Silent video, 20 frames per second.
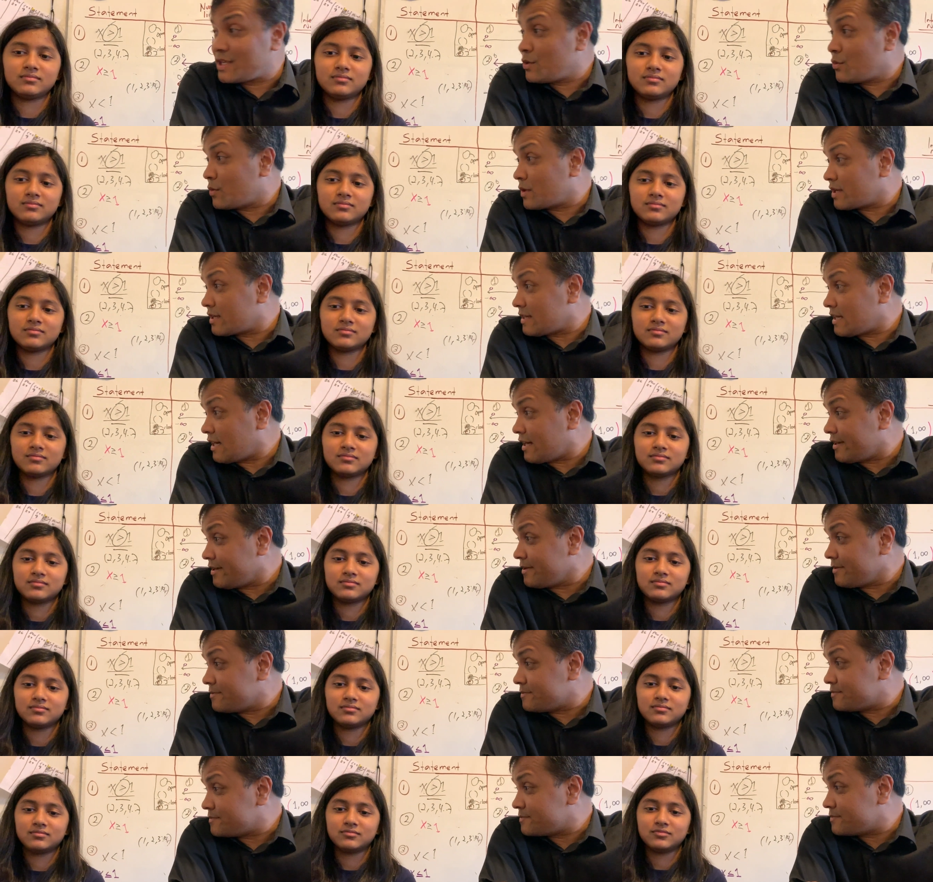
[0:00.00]
Speaker 1: You want to
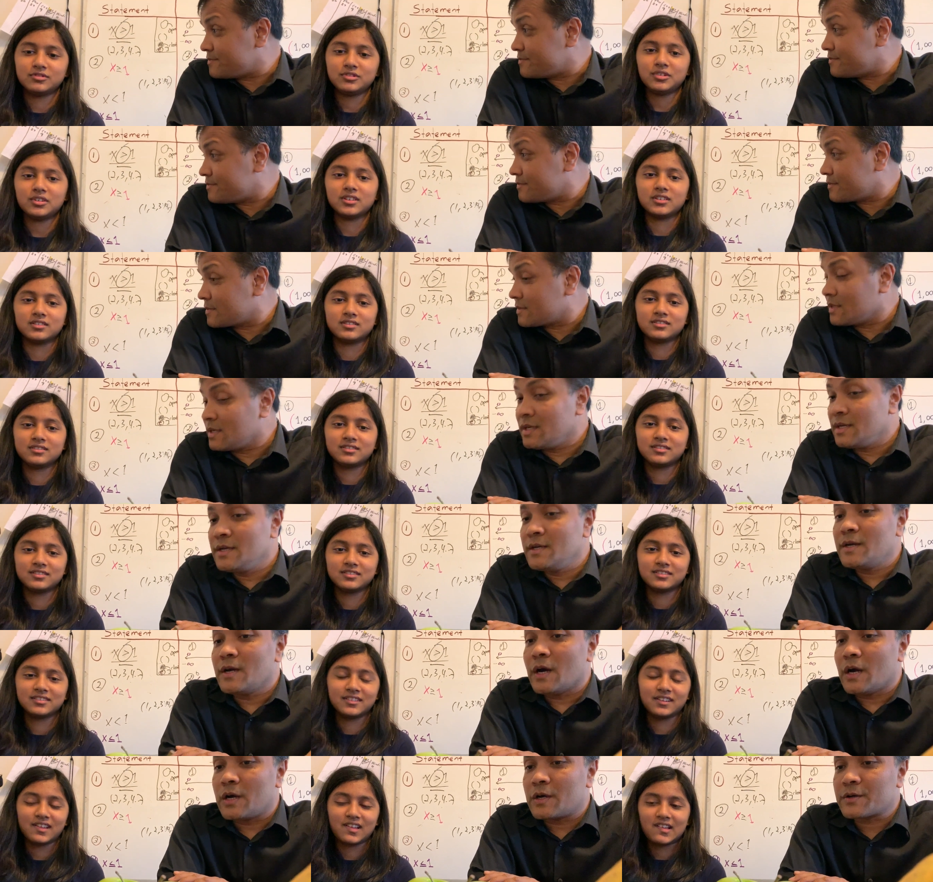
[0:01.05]
learn? Sure.
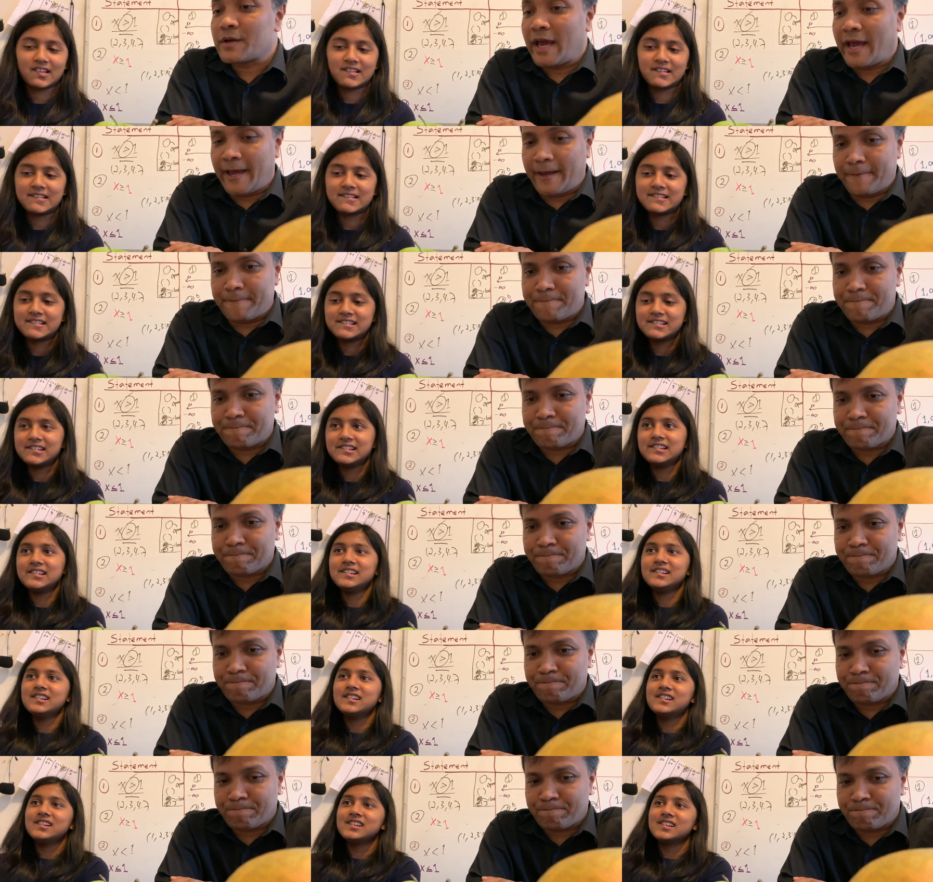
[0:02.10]
Okay.
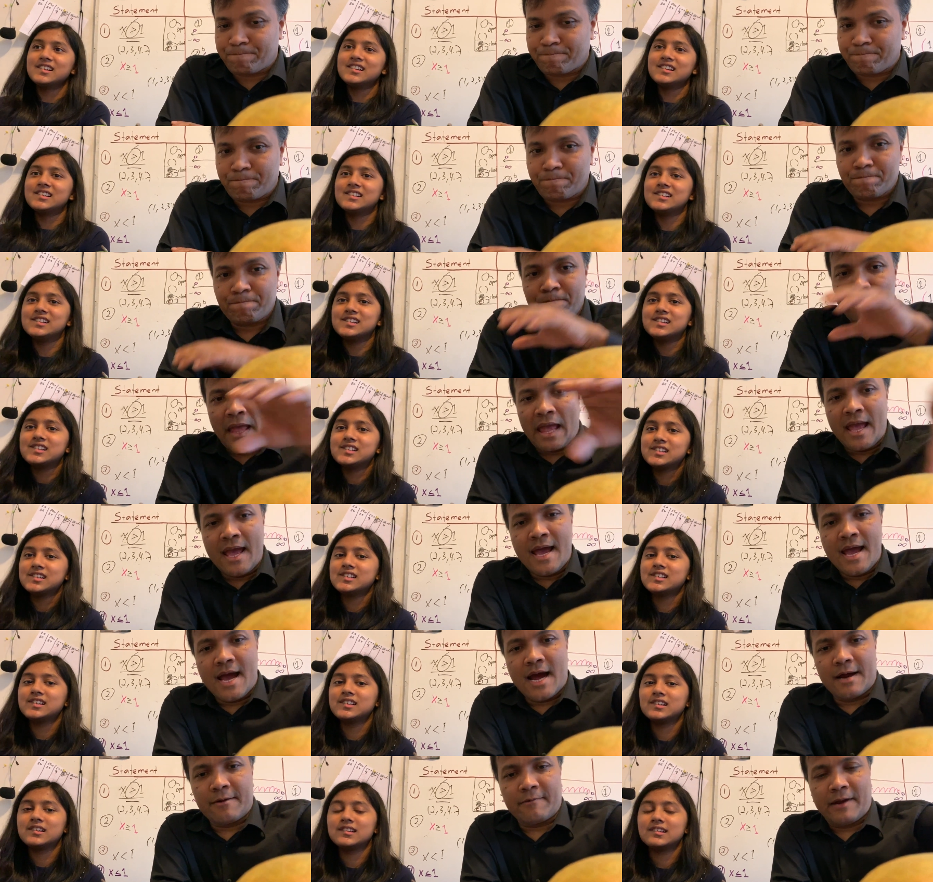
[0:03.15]

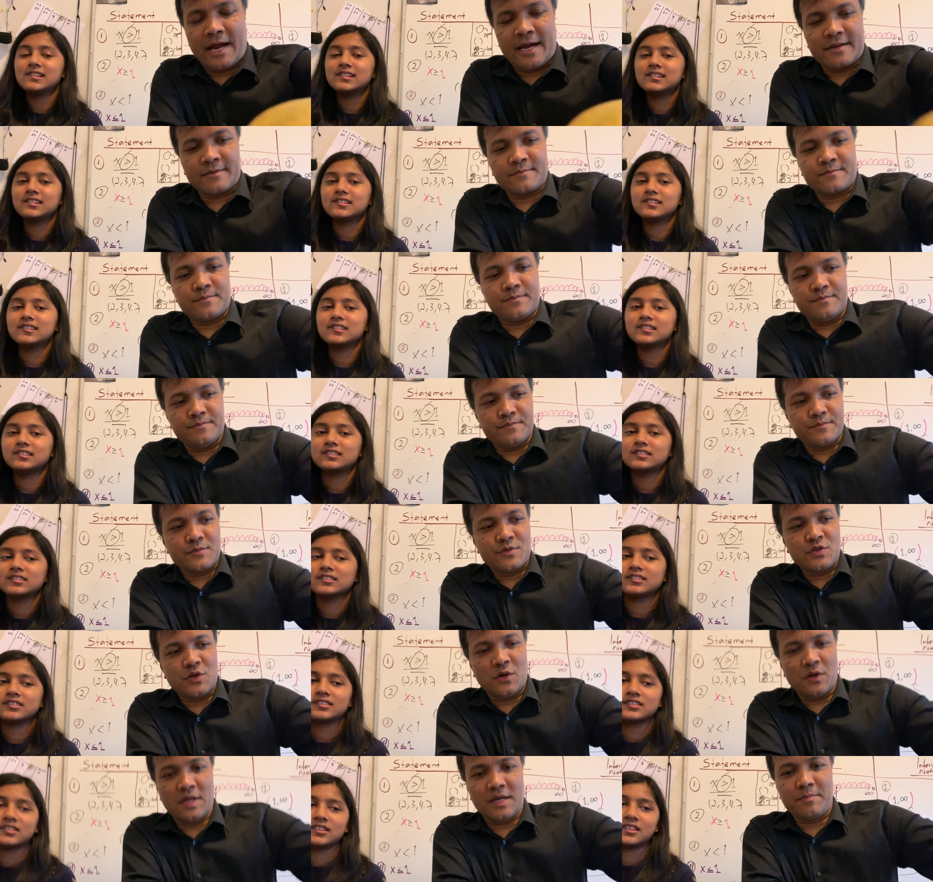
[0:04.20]
All right.
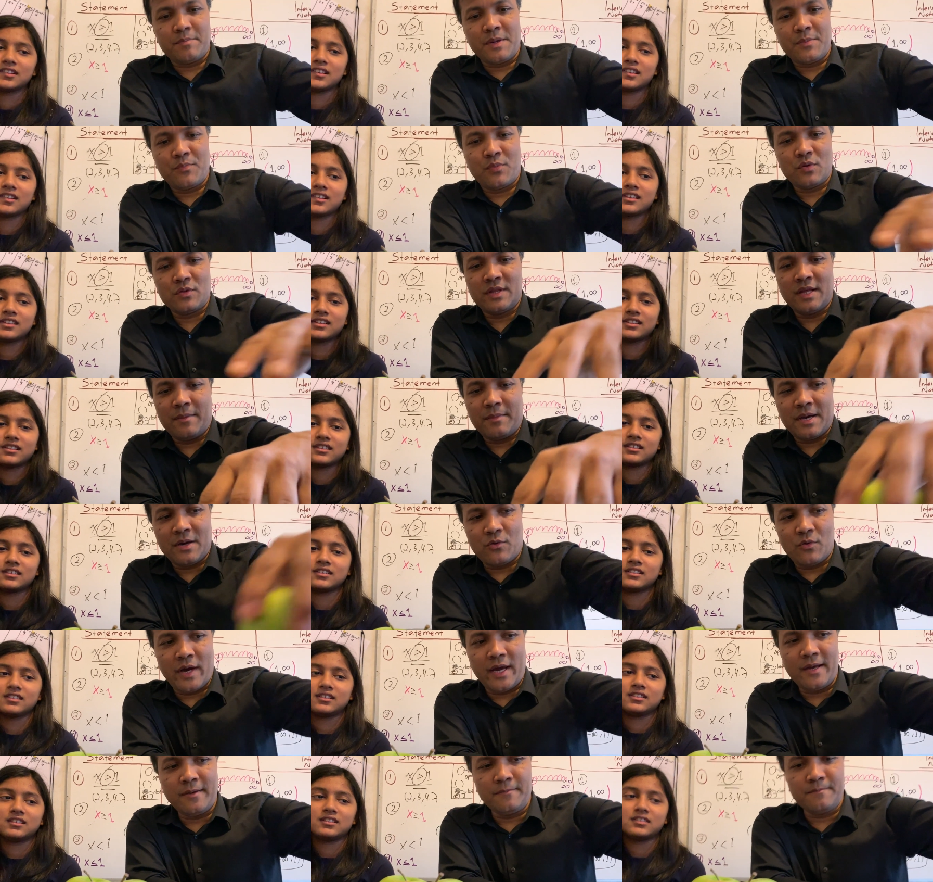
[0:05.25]
So let me put them
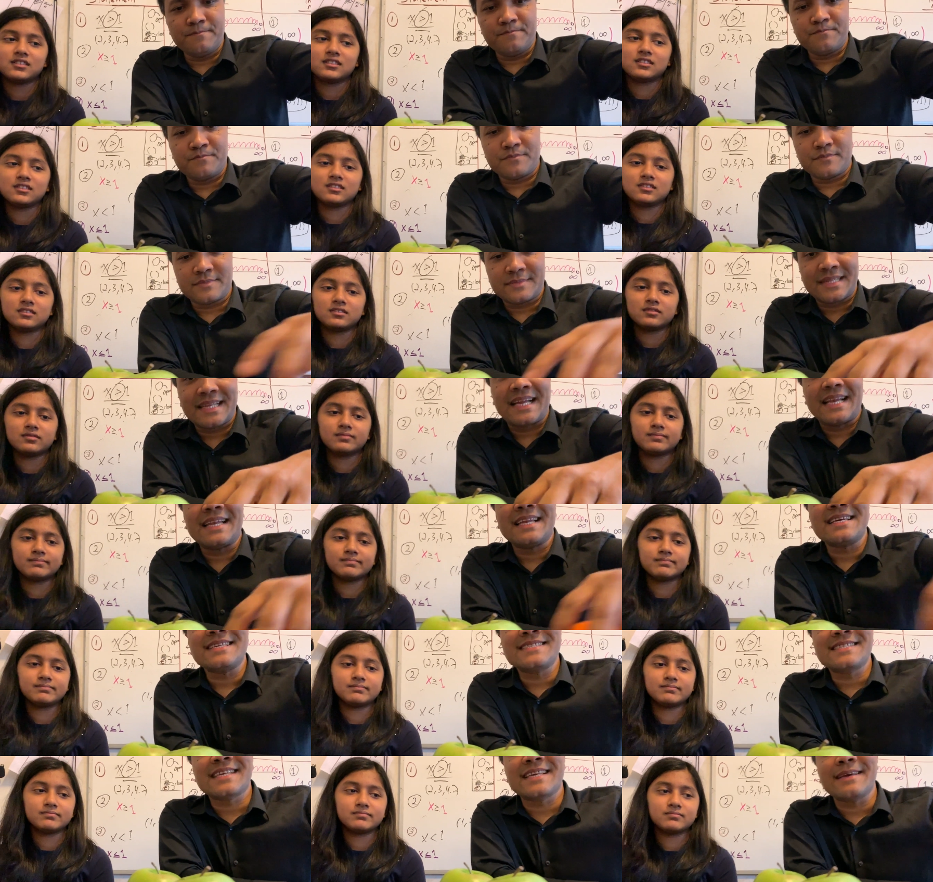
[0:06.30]
away.
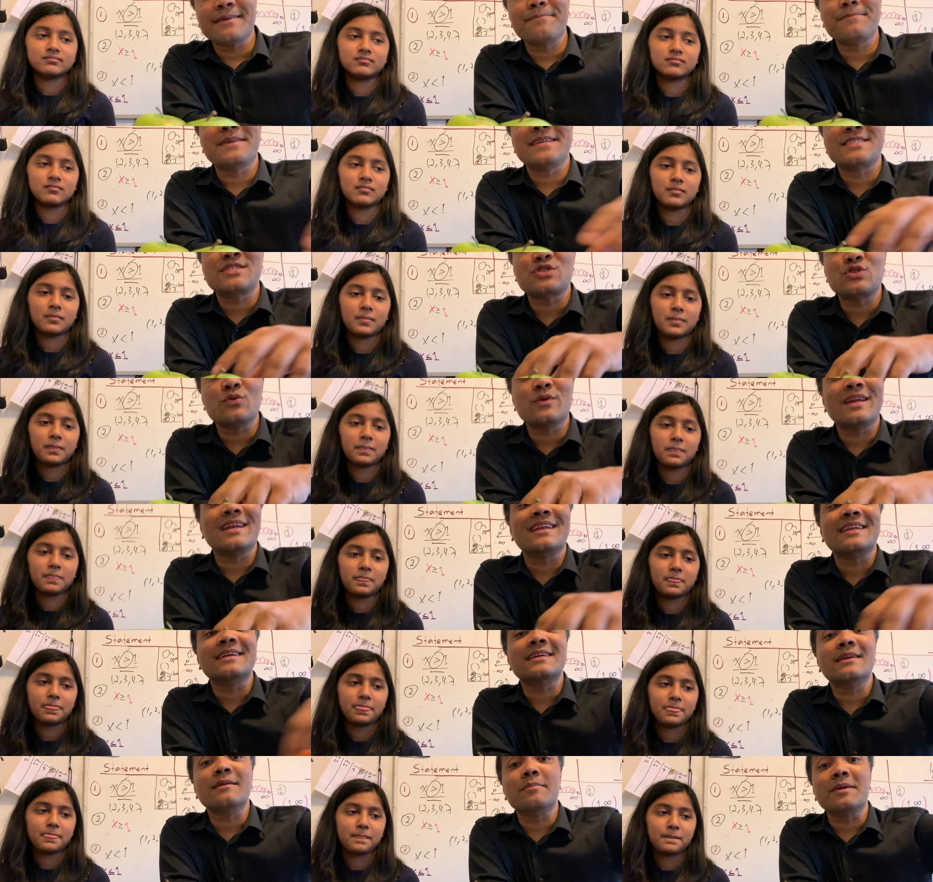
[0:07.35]
Let's give the student a
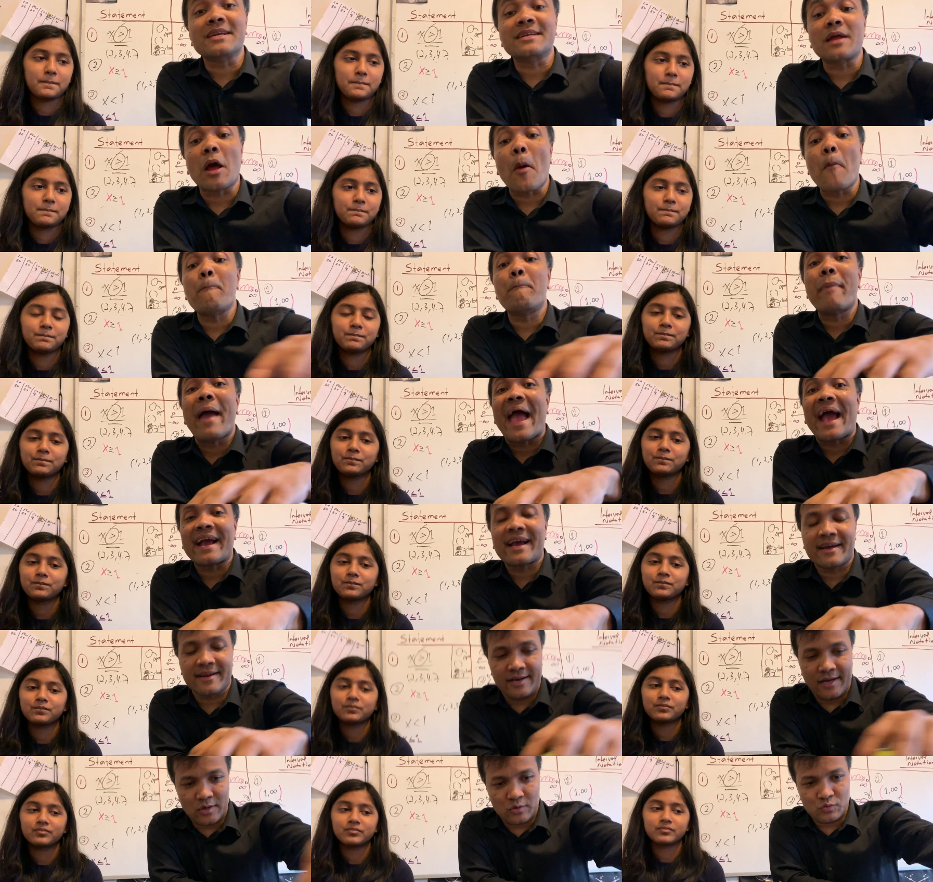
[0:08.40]
little bit
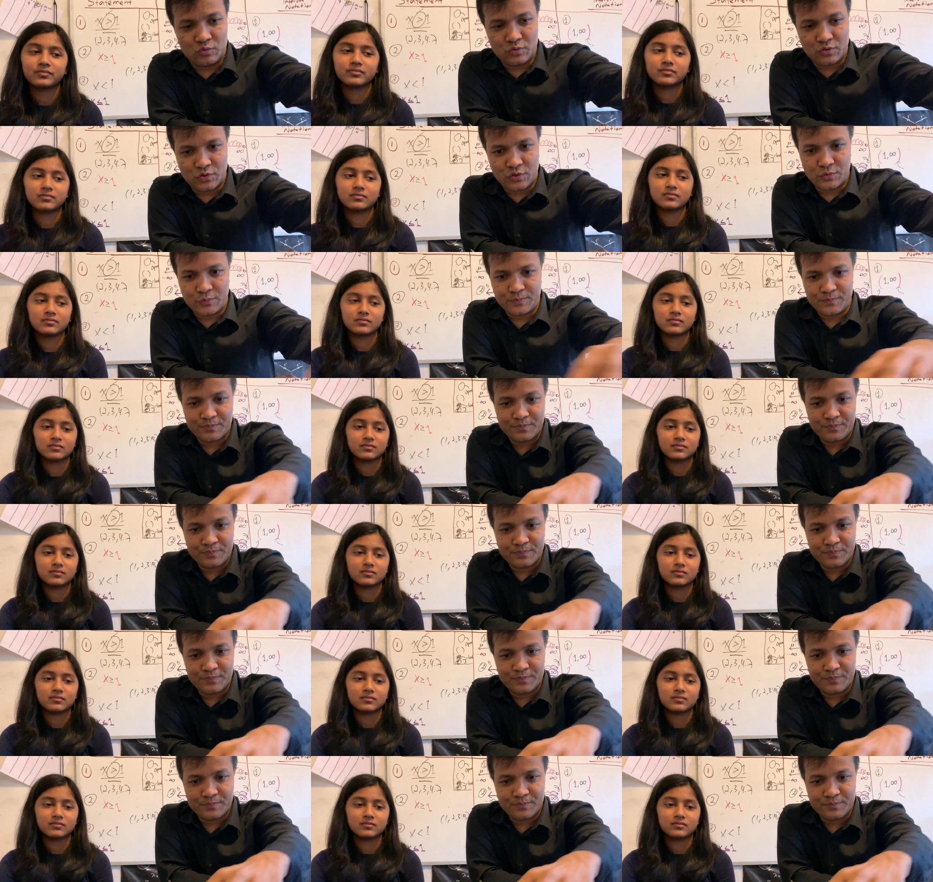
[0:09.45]
background.